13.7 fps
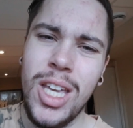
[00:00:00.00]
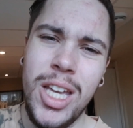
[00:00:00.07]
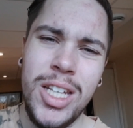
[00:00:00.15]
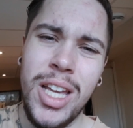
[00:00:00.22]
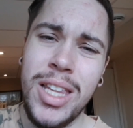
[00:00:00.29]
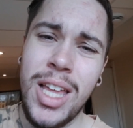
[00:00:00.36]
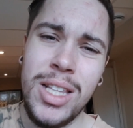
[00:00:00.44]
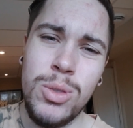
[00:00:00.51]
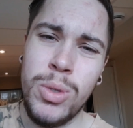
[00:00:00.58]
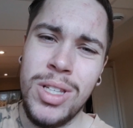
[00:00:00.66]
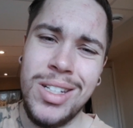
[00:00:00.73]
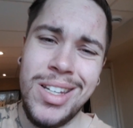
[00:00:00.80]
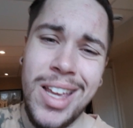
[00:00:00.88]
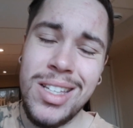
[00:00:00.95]
and yeah, that's when
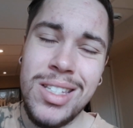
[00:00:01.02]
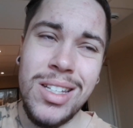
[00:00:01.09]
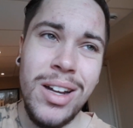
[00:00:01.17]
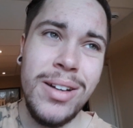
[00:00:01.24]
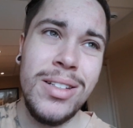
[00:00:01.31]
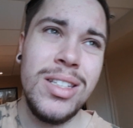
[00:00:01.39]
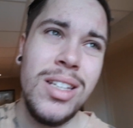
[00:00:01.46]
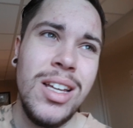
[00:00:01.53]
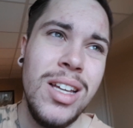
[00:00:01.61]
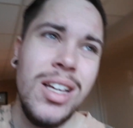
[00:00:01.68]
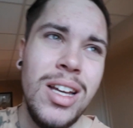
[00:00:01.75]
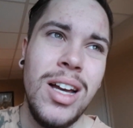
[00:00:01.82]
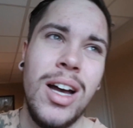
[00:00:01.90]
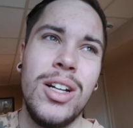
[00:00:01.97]
the day starts.
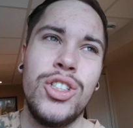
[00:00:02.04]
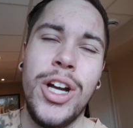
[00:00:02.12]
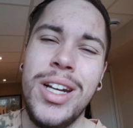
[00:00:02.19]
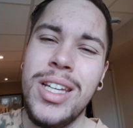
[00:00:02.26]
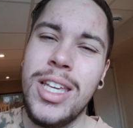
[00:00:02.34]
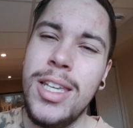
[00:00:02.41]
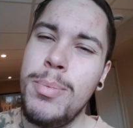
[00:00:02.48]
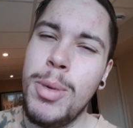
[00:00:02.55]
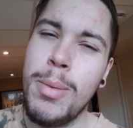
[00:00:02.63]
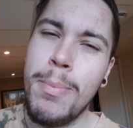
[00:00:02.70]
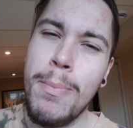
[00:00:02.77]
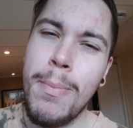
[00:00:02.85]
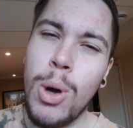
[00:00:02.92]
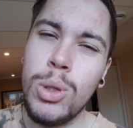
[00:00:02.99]
I'll try to keep it
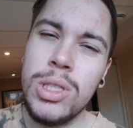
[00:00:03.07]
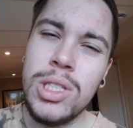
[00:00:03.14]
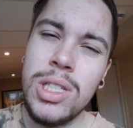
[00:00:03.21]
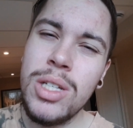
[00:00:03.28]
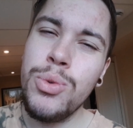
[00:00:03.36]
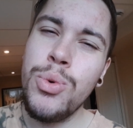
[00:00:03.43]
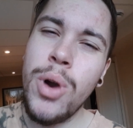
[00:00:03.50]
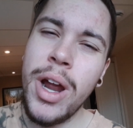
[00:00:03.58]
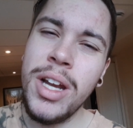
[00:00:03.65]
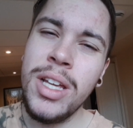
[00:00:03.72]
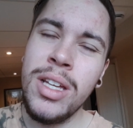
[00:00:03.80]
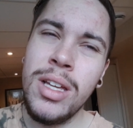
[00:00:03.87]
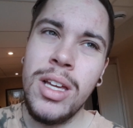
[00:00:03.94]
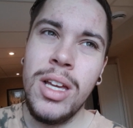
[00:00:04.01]
mostly
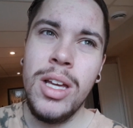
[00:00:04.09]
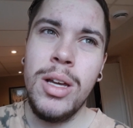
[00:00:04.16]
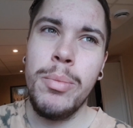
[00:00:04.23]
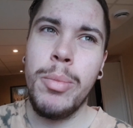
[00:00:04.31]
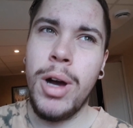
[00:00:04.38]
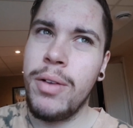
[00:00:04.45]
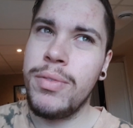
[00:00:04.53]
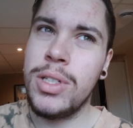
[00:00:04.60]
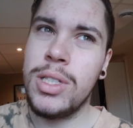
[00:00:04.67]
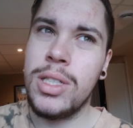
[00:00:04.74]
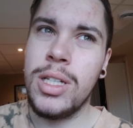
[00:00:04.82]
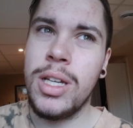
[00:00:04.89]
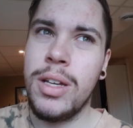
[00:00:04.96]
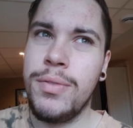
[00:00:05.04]
riding. But
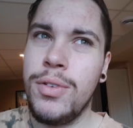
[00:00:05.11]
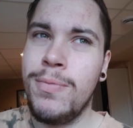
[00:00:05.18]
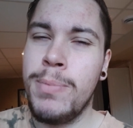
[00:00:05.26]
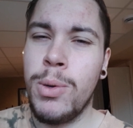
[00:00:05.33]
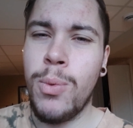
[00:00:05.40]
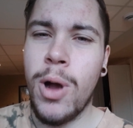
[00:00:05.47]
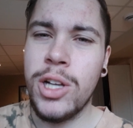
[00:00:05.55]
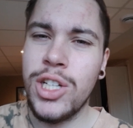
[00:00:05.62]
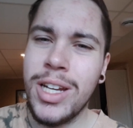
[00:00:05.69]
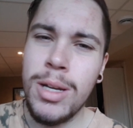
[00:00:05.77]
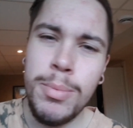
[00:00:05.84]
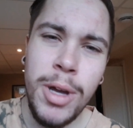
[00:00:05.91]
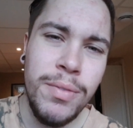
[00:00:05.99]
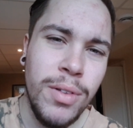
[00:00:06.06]
obviously, if you've been watching any
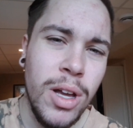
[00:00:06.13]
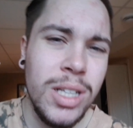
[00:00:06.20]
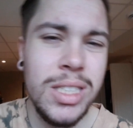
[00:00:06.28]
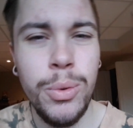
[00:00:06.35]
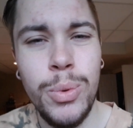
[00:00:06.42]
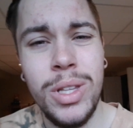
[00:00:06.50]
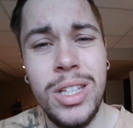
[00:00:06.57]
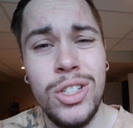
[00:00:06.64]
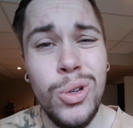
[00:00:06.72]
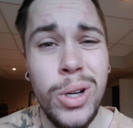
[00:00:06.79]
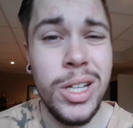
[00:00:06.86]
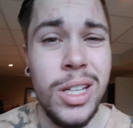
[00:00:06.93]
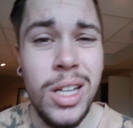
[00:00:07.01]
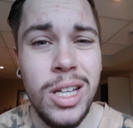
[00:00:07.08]
of my vlogs, I really
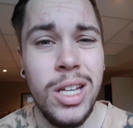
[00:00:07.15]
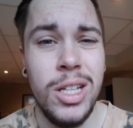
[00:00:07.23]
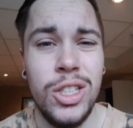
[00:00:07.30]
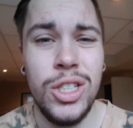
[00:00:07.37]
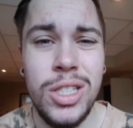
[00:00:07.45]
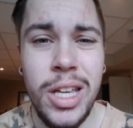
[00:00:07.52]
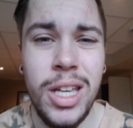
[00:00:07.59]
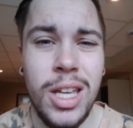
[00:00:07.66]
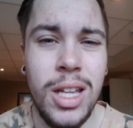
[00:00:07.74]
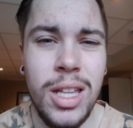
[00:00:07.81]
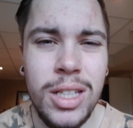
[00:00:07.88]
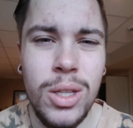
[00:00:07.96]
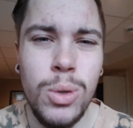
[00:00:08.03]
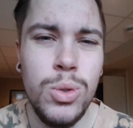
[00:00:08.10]
enjoy just taking
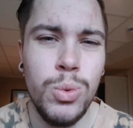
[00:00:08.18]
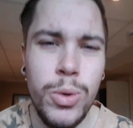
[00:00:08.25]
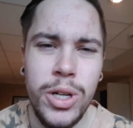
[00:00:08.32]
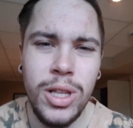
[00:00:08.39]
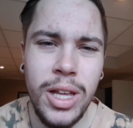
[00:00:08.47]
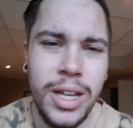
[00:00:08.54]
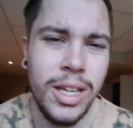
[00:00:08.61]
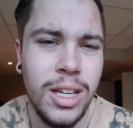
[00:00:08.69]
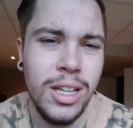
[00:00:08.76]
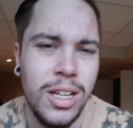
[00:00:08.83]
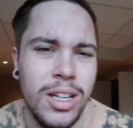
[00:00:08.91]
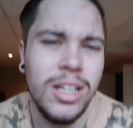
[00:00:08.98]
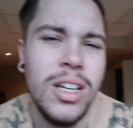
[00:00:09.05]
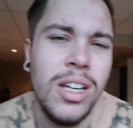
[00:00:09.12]
like those weird like
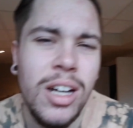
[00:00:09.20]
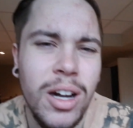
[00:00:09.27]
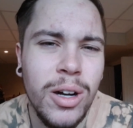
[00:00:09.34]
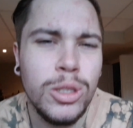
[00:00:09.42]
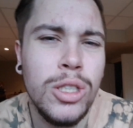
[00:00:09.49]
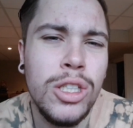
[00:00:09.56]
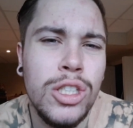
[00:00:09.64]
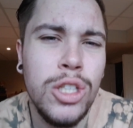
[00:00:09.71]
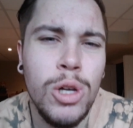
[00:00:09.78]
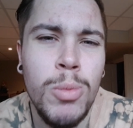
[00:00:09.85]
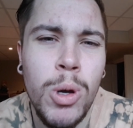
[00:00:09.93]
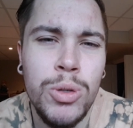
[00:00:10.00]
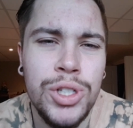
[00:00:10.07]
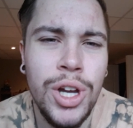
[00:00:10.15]
artsy
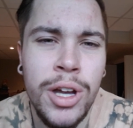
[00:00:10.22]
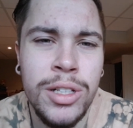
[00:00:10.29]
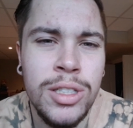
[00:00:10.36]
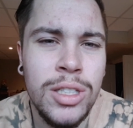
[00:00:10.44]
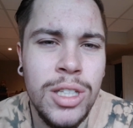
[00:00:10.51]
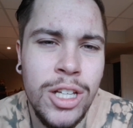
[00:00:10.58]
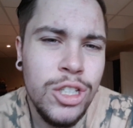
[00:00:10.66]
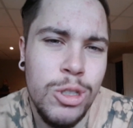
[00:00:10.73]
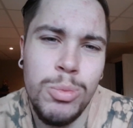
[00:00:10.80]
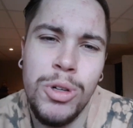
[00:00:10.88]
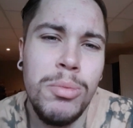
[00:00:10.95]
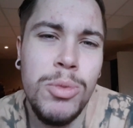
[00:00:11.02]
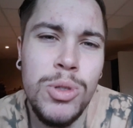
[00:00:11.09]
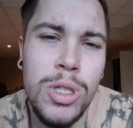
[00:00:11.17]
slow-mo shots and just
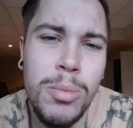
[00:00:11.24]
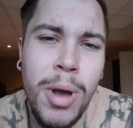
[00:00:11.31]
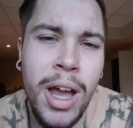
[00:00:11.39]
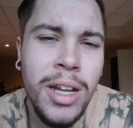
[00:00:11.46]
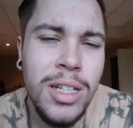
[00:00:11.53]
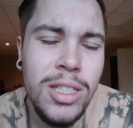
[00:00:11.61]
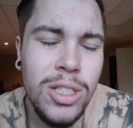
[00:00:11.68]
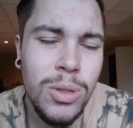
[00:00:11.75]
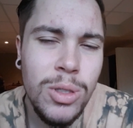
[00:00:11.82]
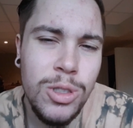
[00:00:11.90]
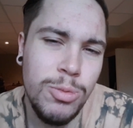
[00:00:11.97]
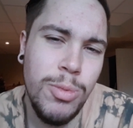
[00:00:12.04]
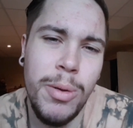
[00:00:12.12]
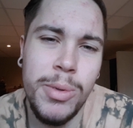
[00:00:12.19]
putting music behind it. So
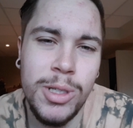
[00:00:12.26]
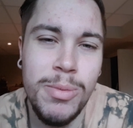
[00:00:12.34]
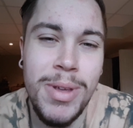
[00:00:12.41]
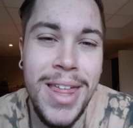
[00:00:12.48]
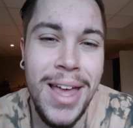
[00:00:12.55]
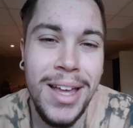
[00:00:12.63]
there's probably going to be